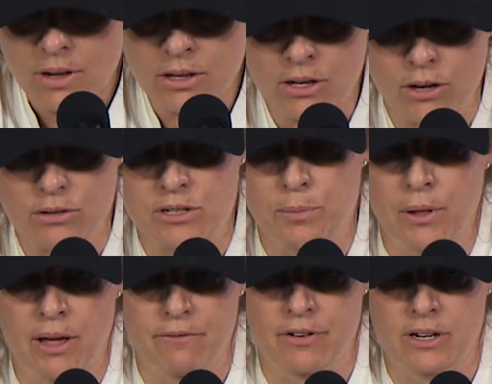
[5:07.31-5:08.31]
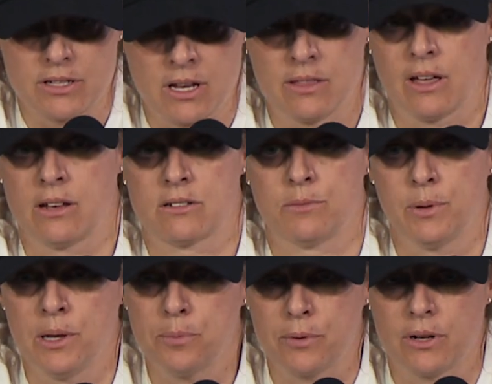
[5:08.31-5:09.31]
you know, to play in front of 10,000
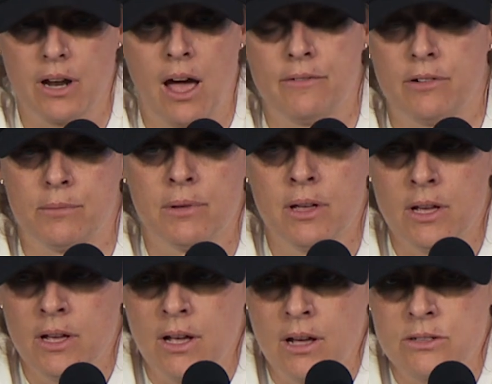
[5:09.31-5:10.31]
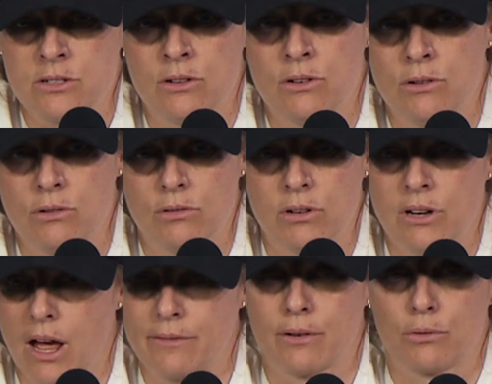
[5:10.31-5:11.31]
people and have them to
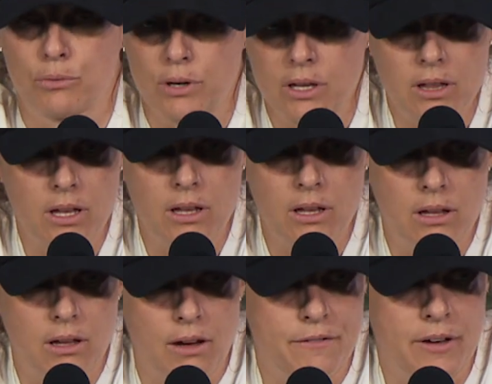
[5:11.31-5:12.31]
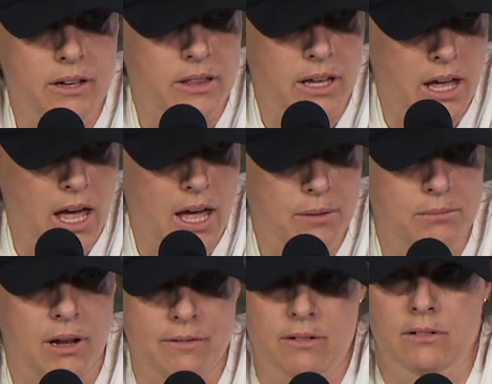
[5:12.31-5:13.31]
never really affect the game,
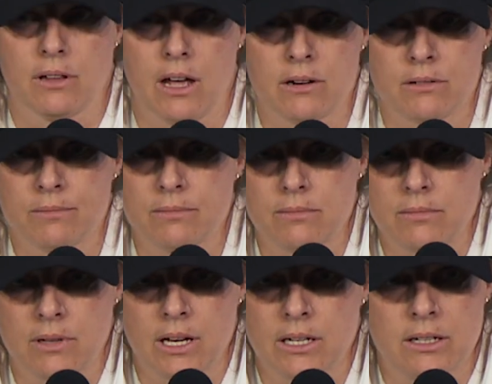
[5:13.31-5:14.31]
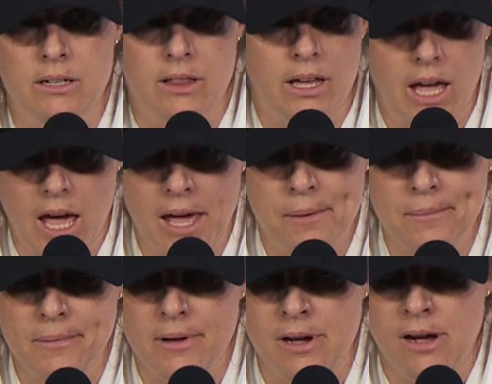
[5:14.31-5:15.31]
never let them get into the
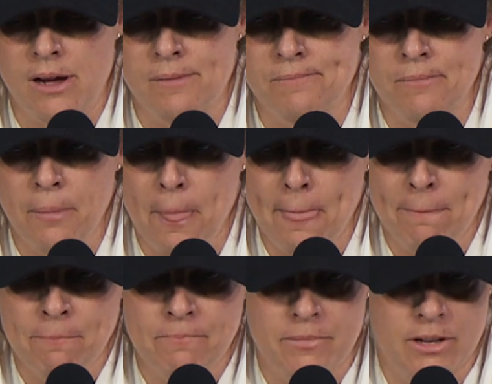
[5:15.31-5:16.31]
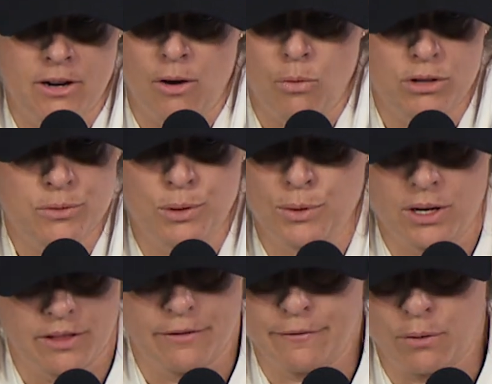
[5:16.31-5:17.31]
game. You know, once we went
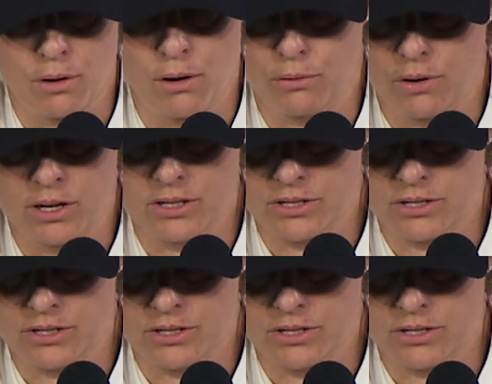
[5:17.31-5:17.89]
on the 4-0 run to